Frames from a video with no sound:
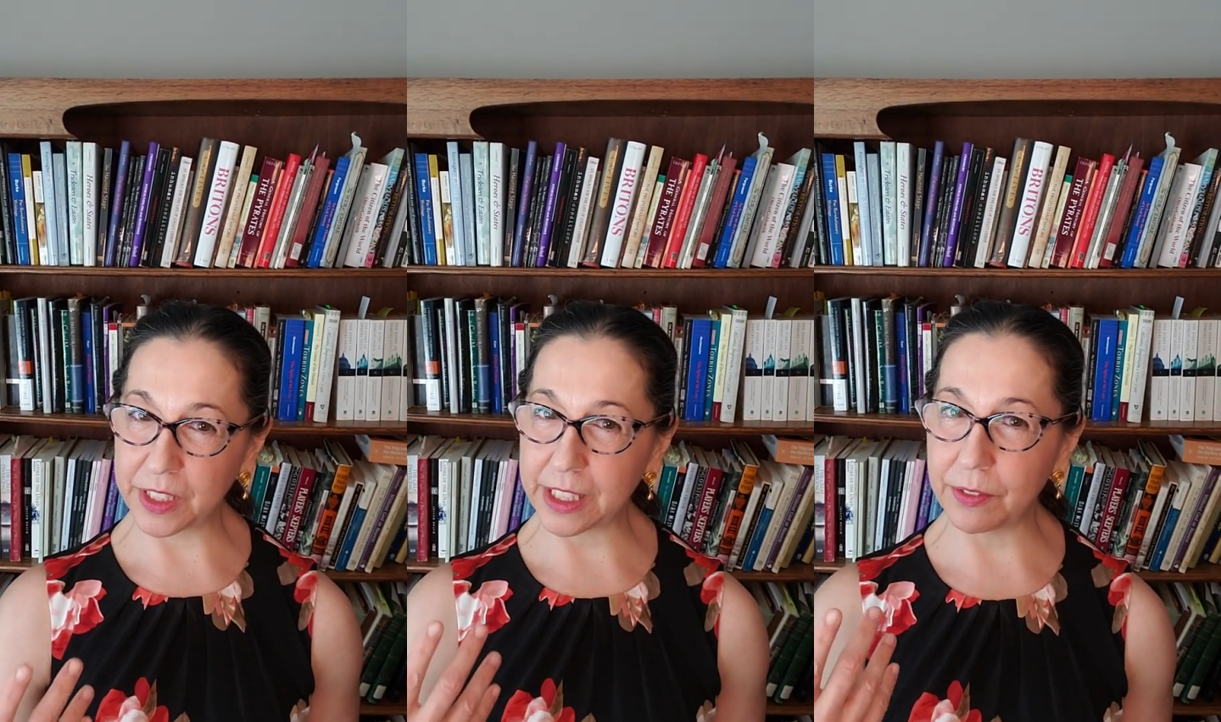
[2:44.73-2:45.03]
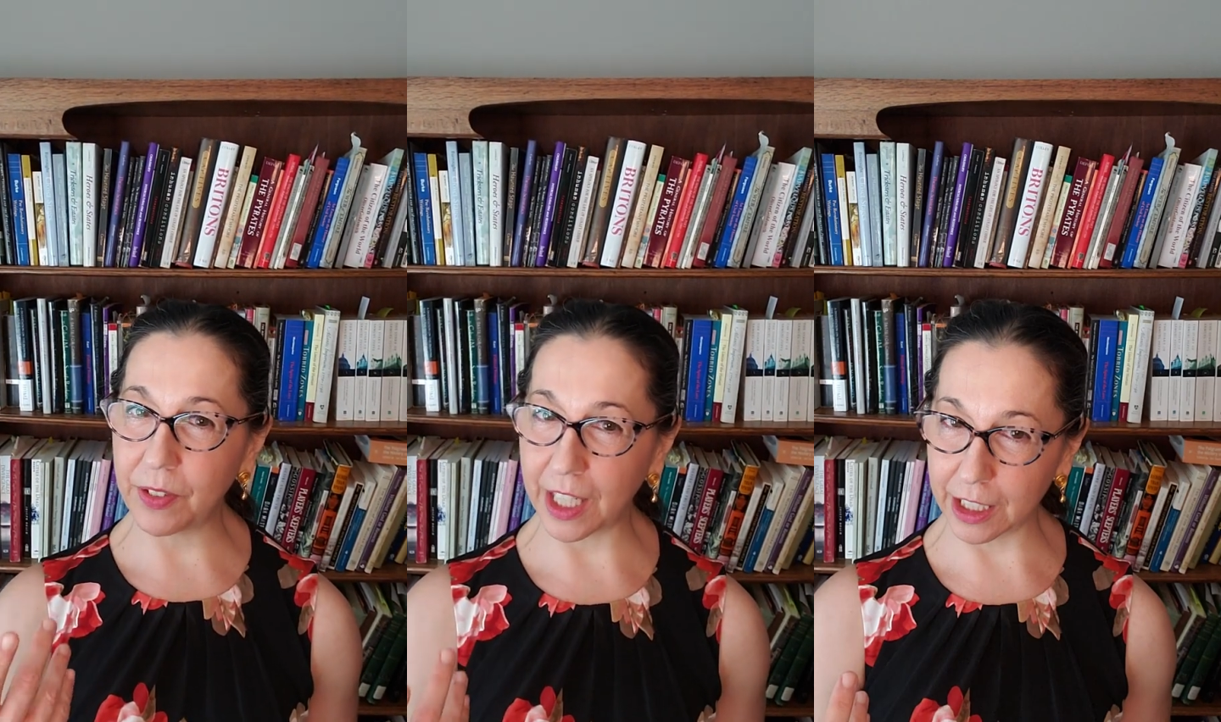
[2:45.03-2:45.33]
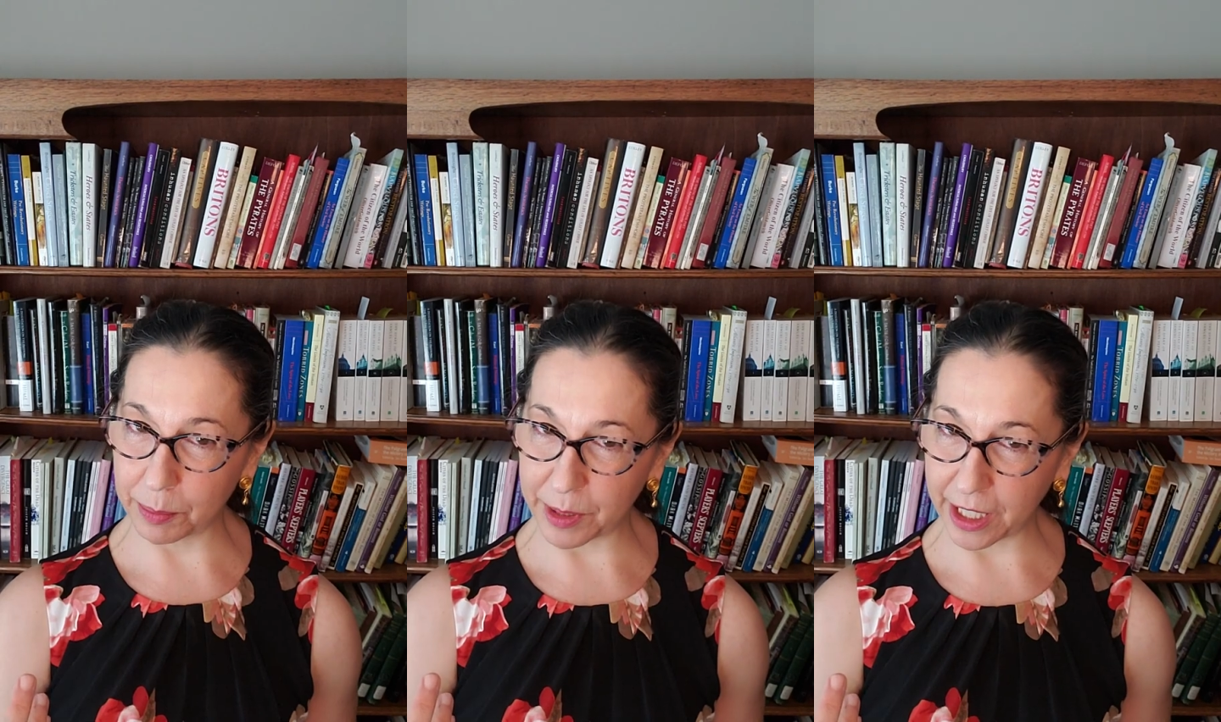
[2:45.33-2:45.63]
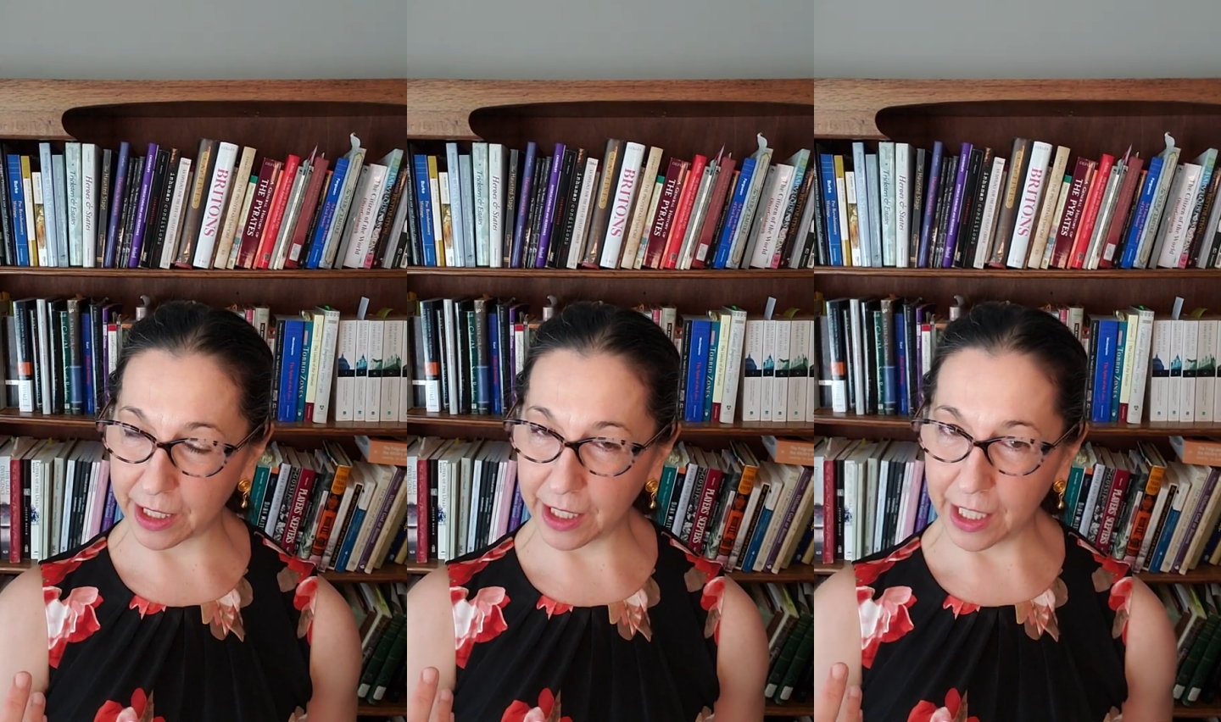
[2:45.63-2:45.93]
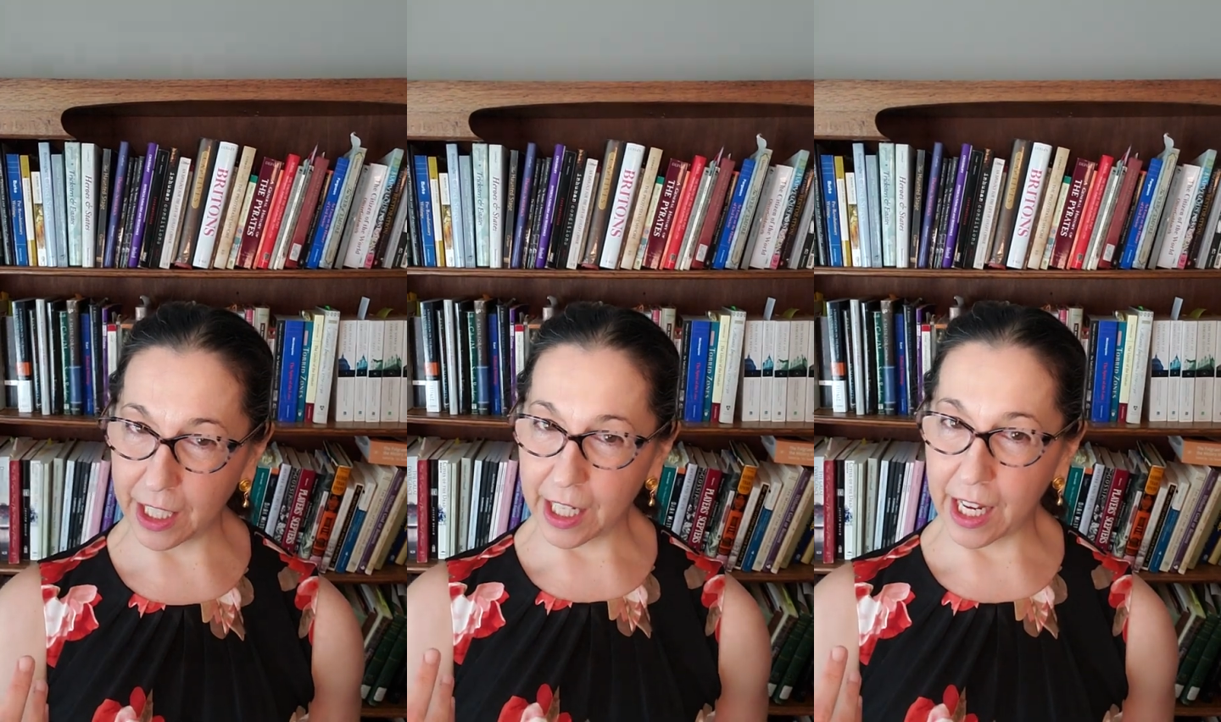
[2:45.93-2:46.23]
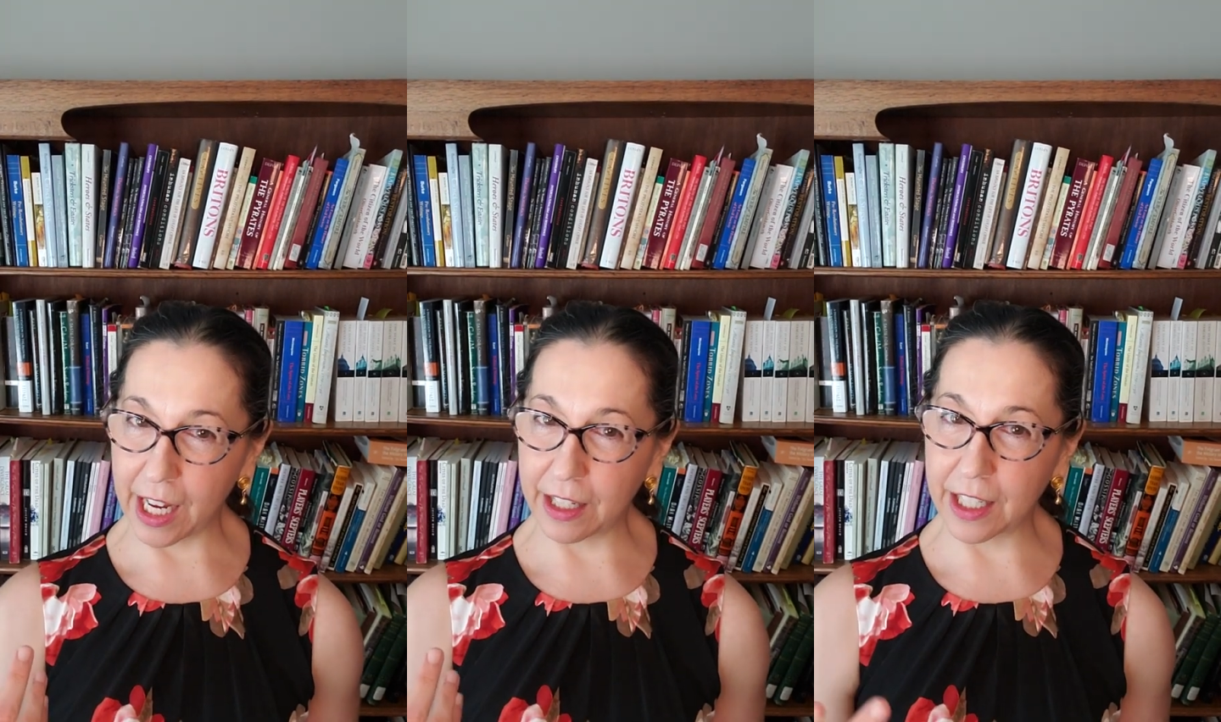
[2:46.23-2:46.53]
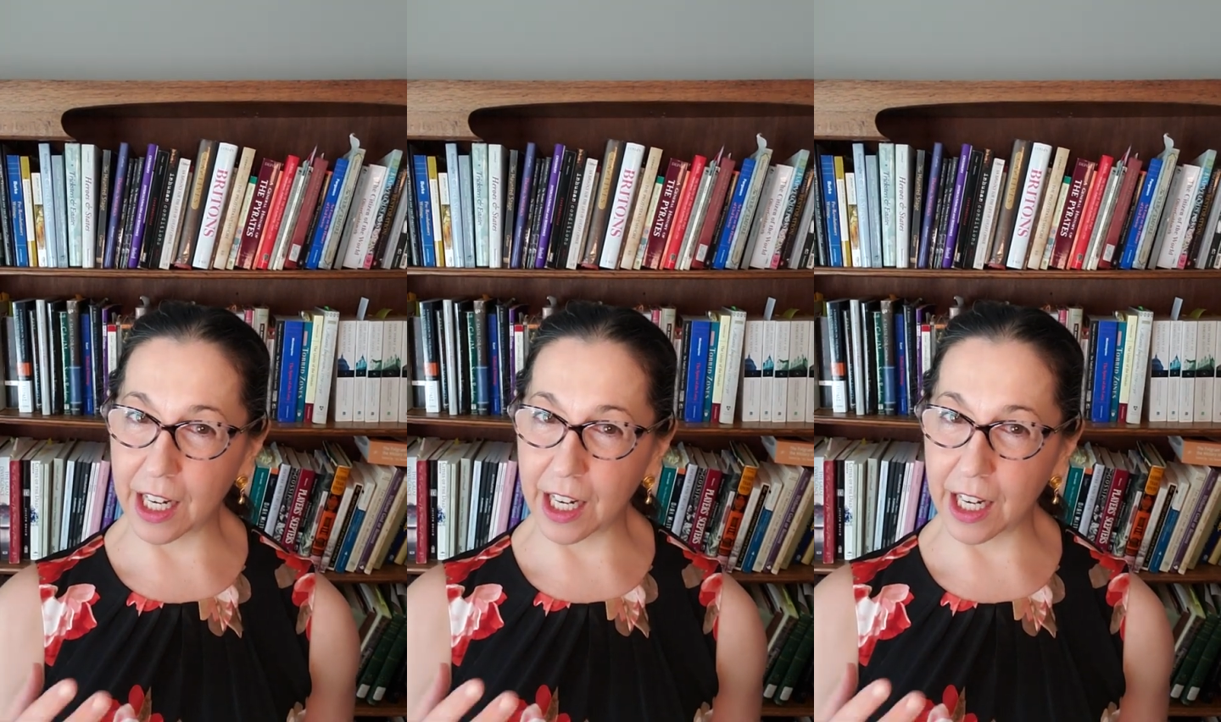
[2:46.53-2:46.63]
developed it. And